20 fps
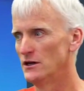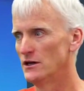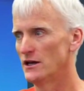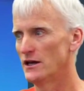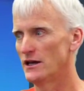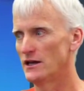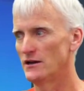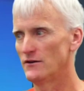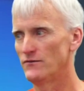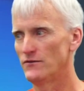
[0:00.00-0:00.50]

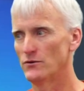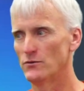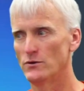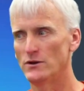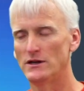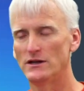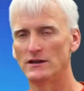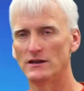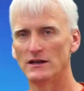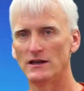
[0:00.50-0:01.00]
And if you're
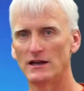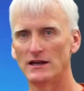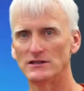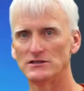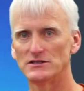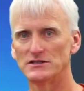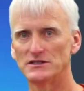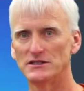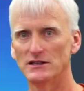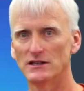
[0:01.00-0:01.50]
reading the gauge
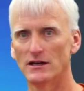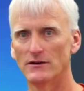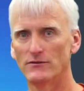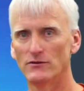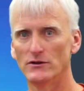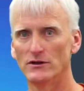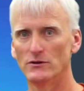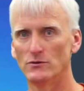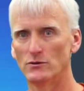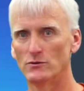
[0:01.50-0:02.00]
at sea
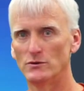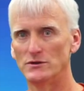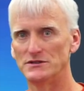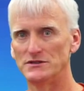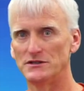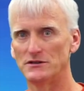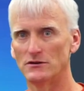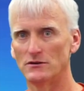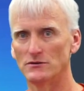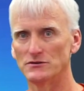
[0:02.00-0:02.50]
level, it would read
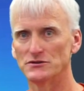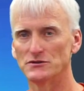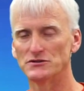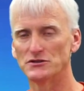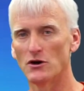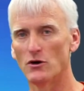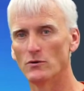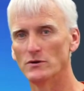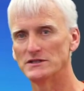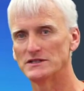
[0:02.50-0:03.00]
0. So it's
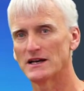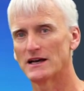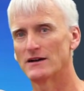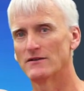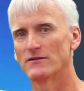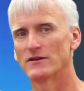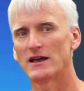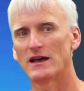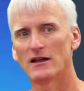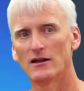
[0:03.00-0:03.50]
always kind
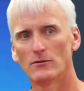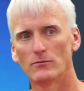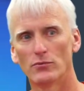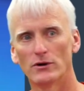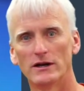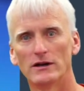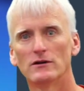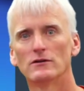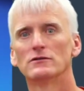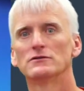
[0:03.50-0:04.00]
of
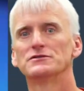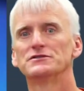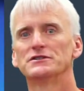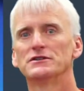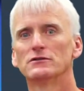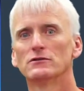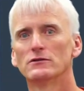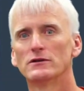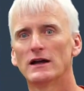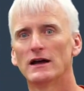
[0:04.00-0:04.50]
calibrated or
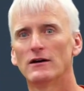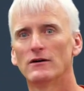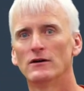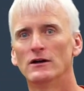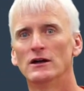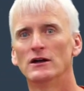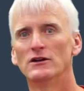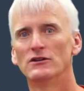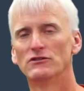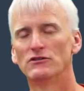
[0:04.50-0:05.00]
zeroed out
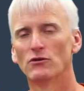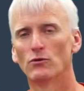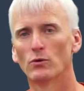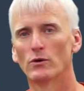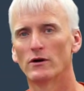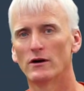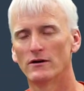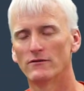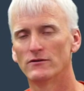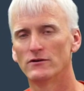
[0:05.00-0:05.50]
to
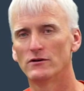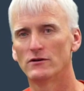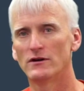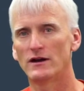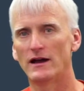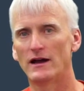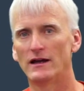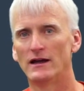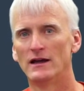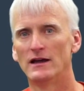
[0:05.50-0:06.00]
wherever you're
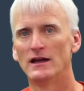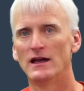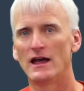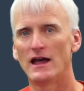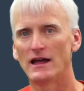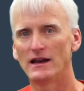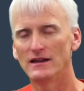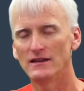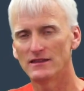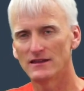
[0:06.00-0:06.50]
at.
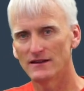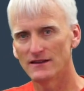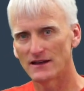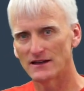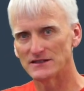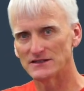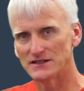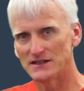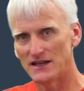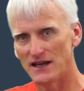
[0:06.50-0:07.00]
Anything
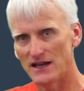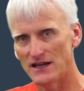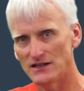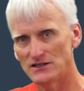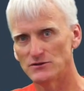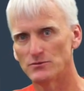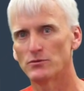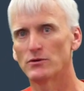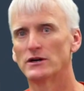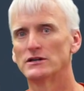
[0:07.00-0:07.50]
that is
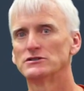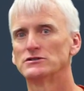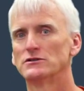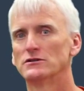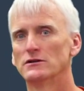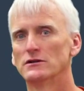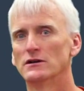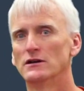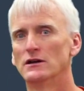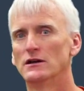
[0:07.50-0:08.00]
gauge
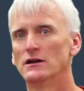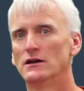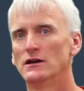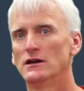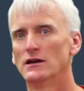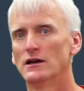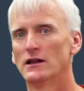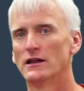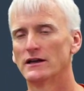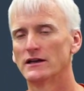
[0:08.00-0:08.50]
pressure,
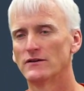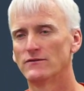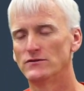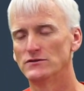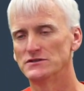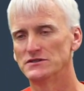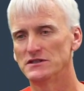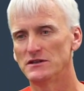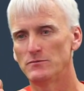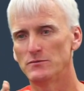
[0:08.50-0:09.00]
like if
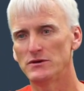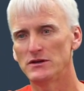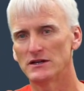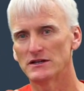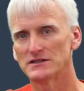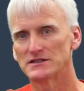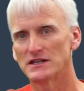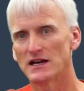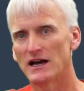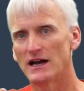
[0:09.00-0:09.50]
you see
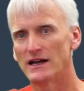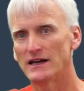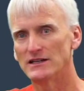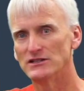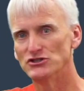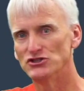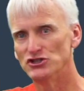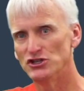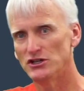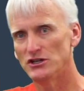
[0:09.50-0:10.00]

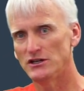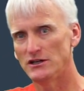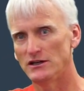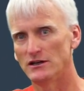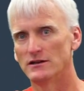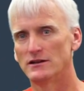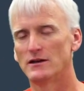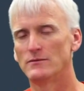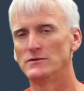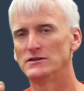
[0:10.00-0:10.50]
PSI-G,
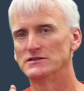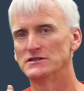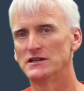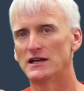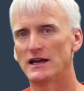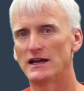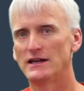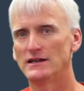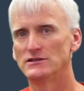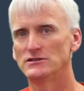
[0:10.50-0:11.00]
that means
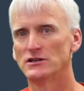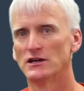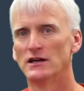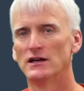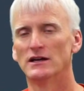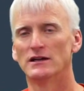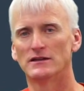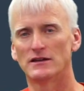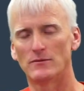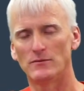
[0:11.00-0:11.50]
gauge,
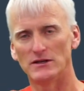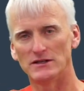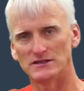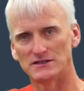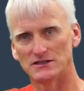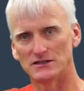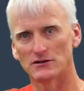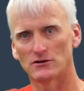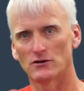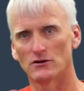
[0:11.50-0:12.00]
that means
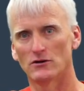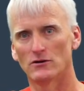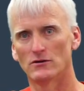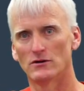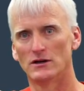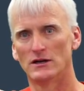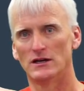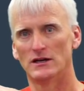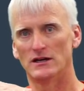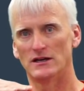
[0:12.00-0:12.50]

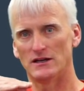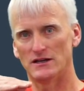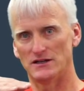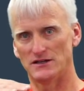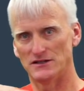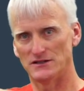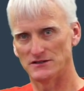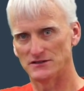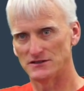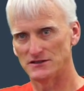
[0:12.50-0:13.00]
0
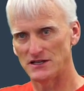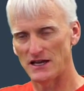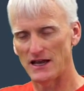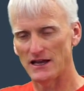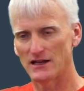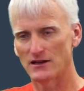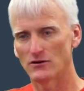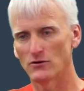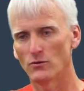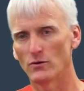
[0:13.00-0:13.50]
is
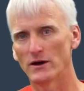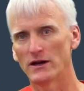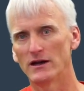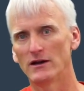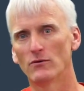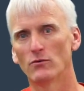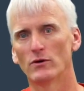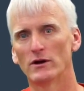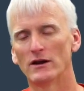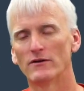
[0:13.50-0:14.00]
taking
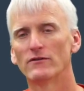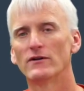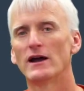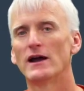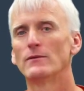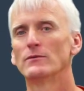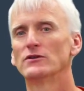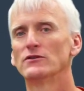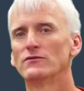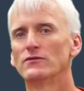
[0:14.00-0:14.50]
away whatever
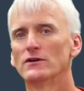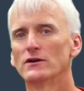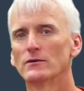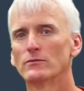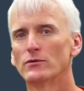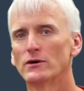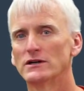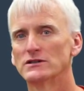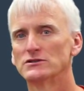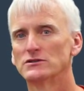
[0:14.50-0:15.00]
atmospheric
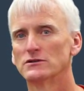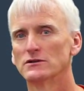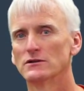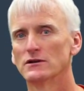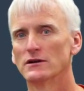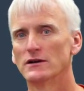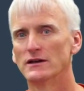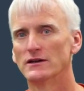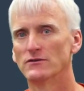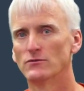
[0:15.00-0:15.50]

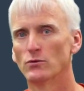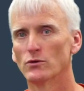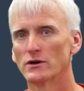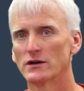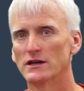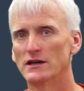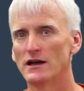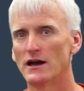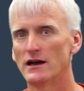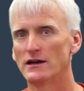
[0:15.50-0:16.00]
pressure is
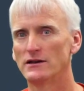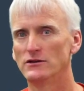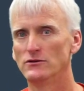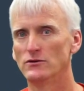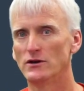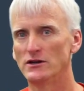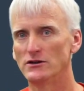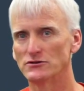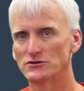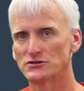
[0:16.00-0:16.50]
working on you,
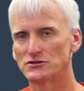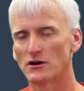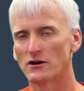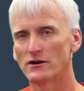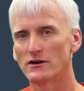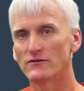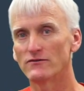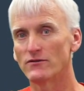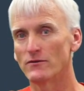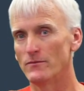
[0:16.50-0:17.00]
and you're
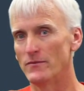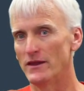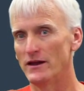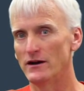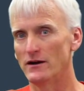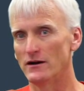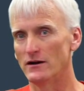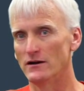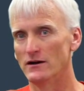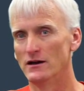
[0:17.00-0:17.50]
starting from
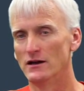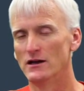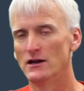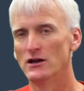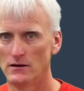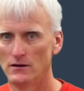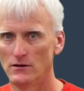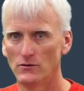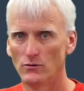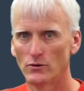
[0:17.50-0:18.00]
there.
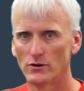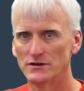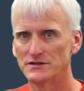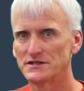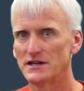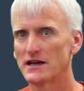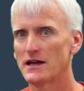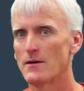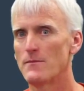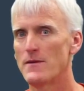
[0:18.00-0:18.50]
Whereas
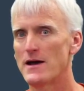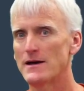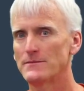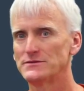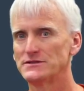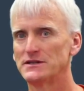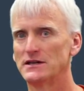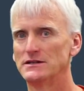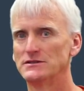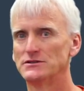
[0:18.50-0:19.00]
like a MAP
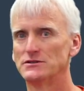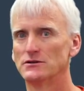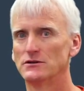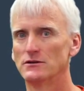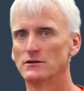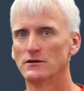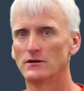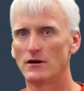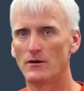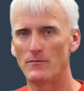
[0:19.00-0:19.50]

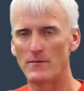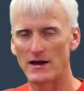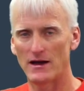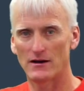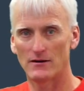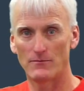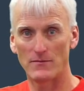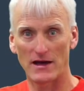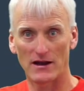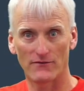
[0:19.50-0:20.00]
sensor, a
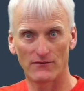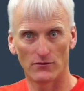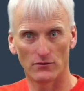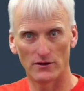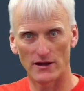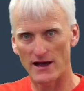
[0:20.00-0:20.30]
manifold